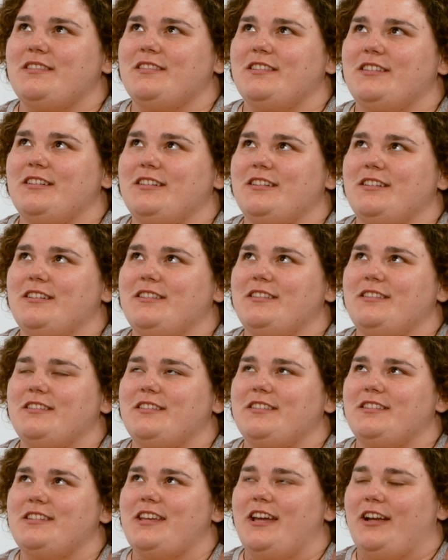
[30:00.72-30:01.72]
the
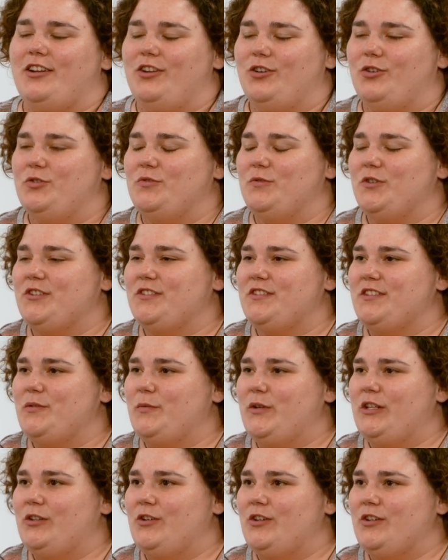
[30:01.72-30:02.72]
technical words that
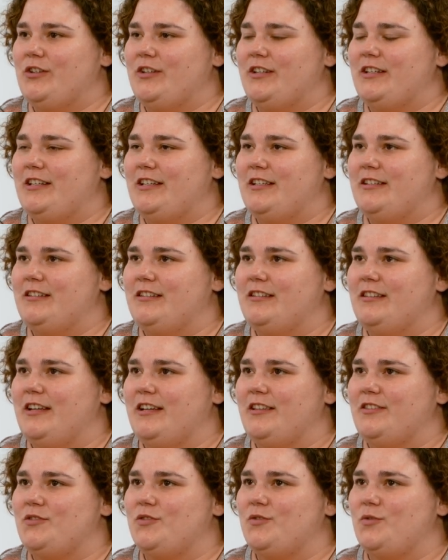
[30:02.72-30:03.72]
we learn in
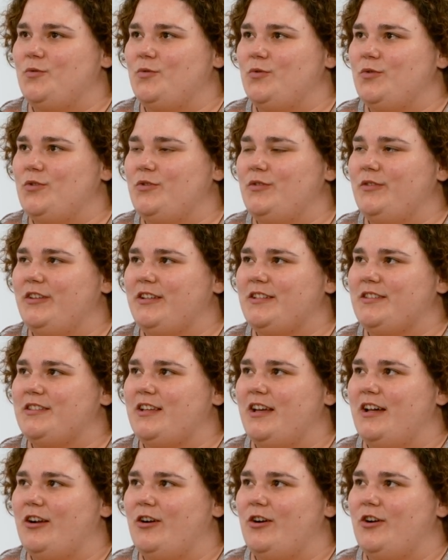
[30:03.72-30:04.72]
like school, it's
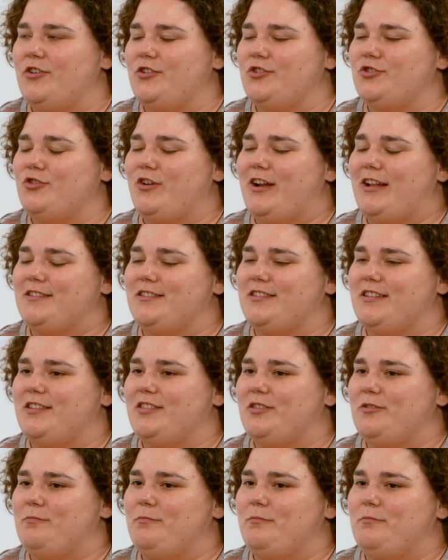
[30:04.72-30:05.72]
kind of hard to
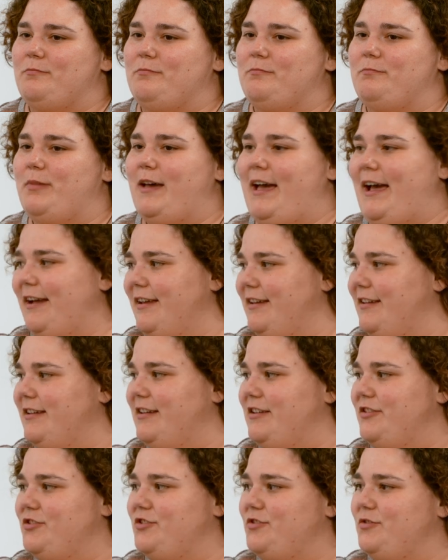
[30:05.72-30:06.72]
translate them back
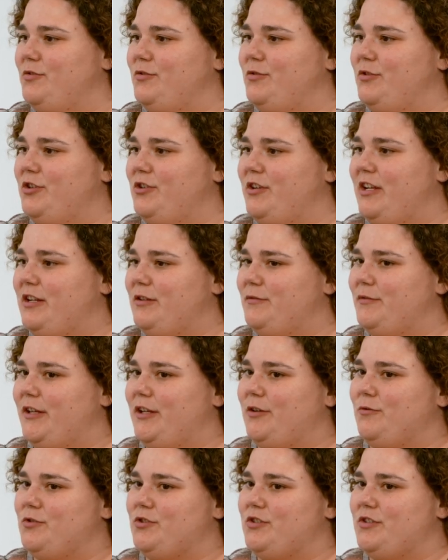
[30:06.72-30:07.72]
into your native
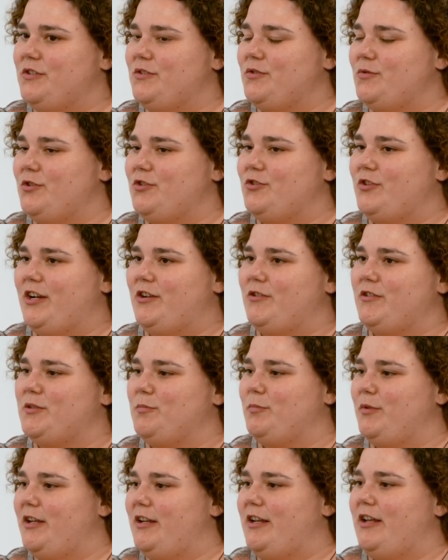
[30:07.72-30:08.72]
languages or trying to
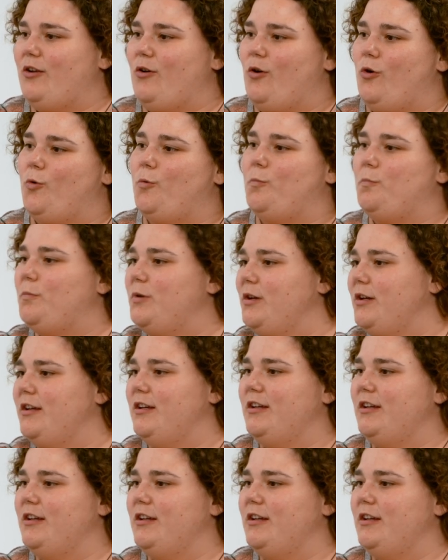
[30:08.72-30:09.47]
explain at home,